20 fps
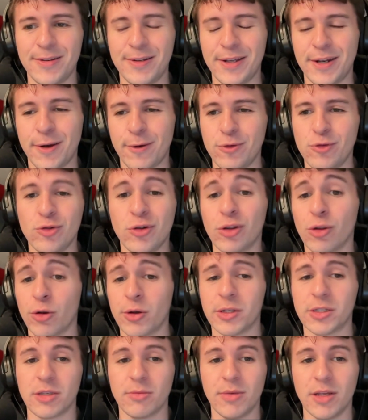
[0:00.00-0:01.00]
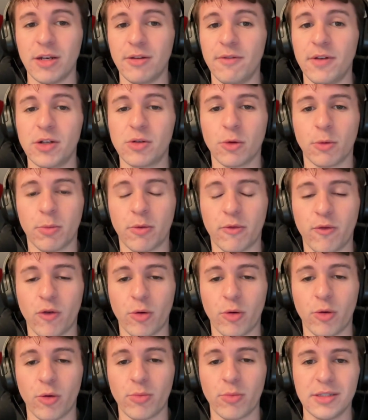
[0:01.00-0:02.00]
you know, you can look at some individual
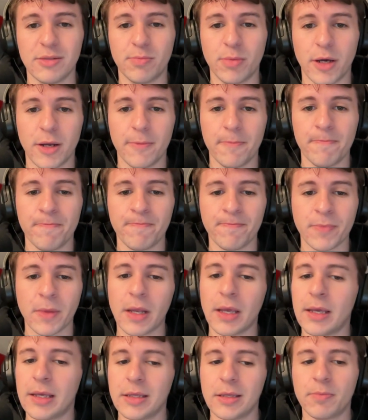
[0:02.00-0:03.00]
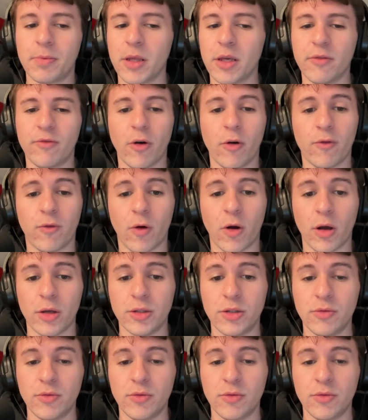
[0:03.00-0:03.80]
performances, but the play of overall